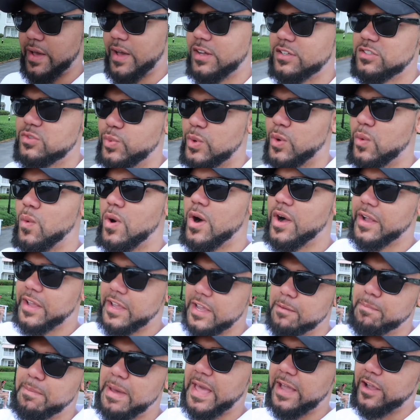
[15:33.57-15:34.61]
As we're
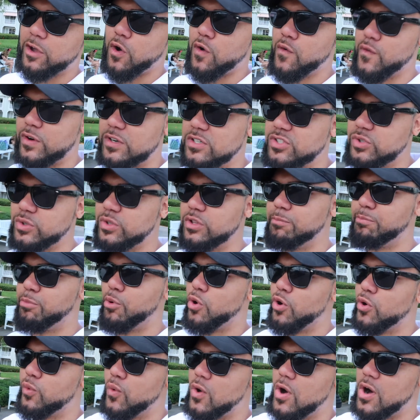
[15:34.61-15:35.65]
walking back over to the
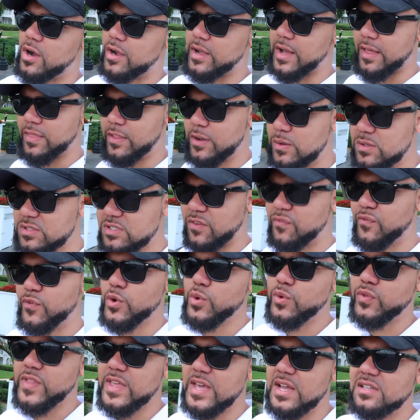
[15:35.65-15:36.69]
boardwalk, there was a
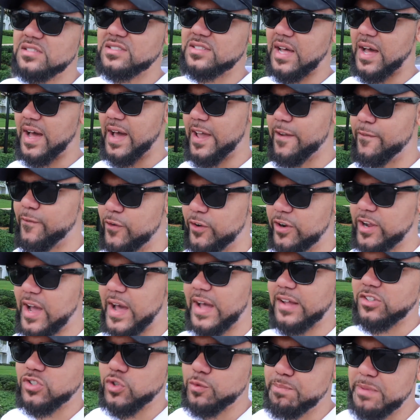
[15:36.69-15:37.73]
few things I
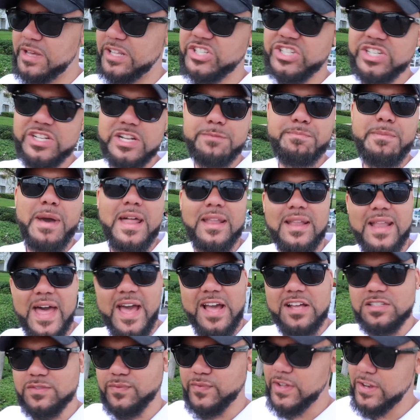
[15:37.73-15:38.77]
forgot to mention in my
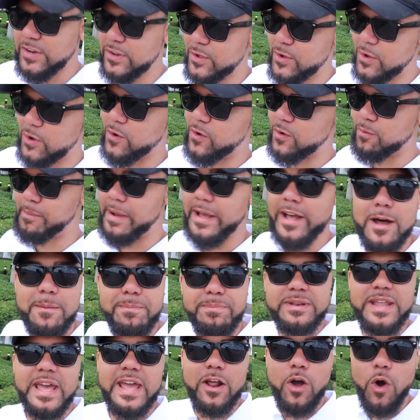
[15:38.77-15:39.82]
last video, my
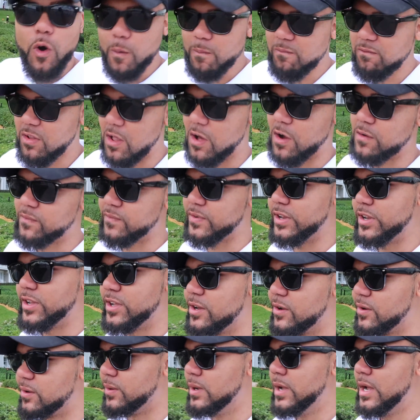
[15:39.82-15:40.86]
update home vlog
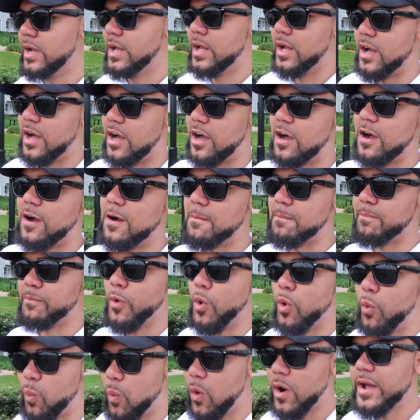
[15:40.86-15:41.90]
video. Um,
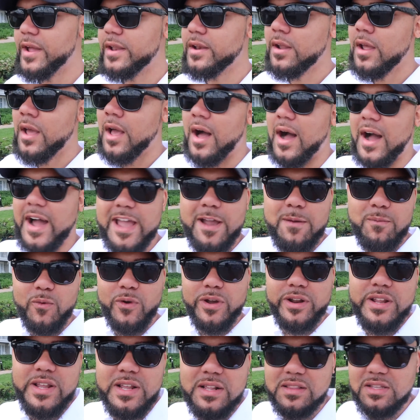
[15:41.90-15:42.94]
one, I am
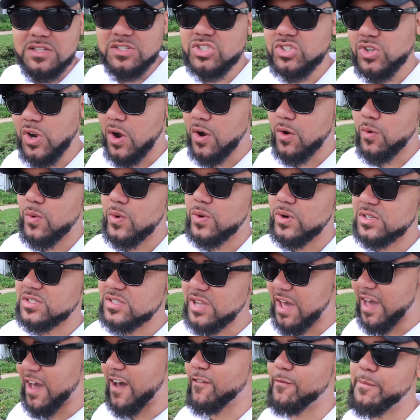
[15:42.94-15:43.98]
running the Star
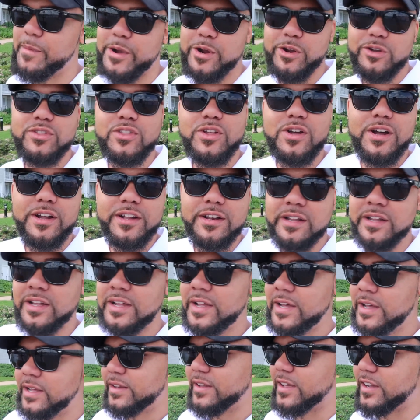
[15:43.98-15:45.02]
Wars half marathon
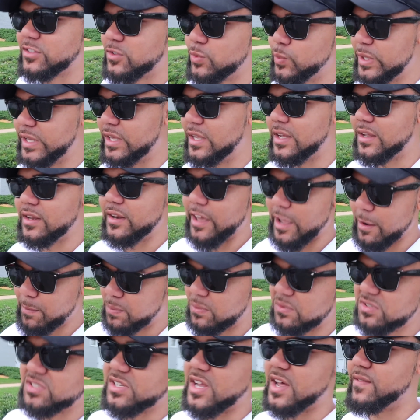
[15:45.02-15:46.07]
next weekend,
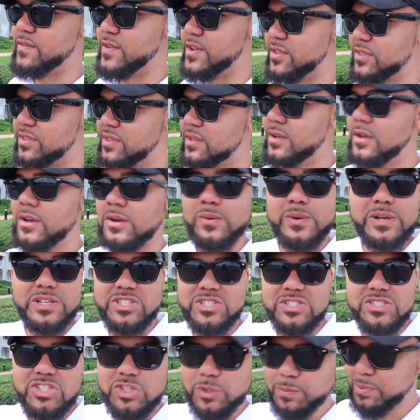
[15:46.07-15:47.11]
April 7th
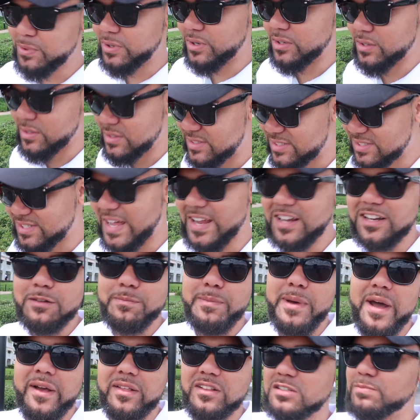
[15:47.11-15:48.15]
which super psyched
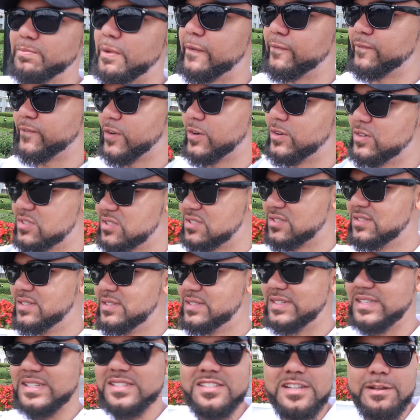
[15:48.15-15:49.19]
about. It's my first
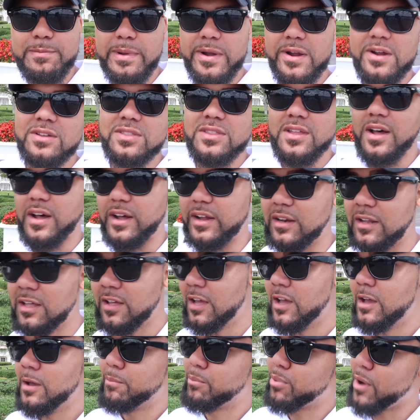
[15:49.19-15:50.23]
Disney marathon.
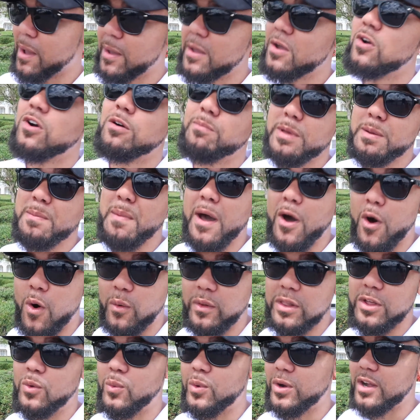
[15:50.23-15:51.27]
Probably gonna be my
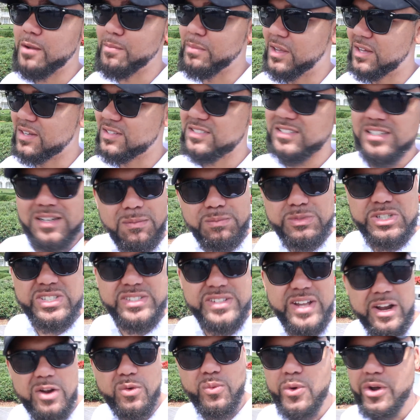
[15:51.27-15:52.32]
only one because I'm
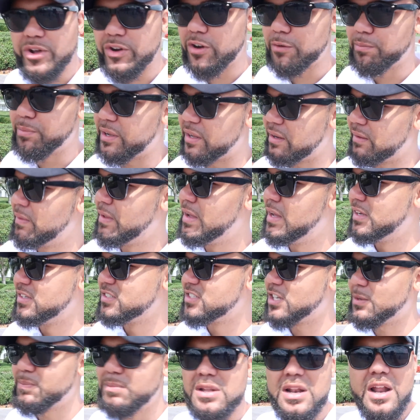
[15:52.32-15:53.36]
just not a runner, but
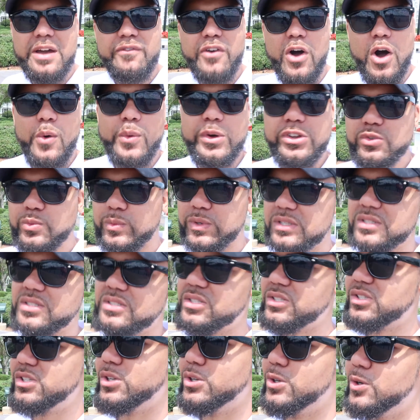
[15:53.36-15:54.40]
something I've always wanted
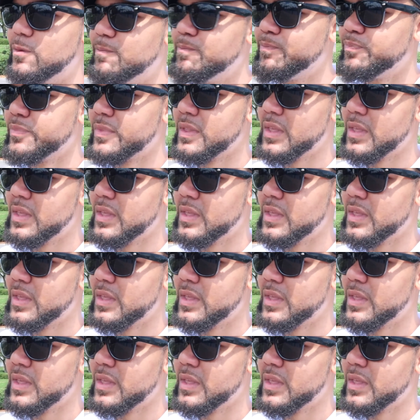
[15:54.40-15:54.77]
to do.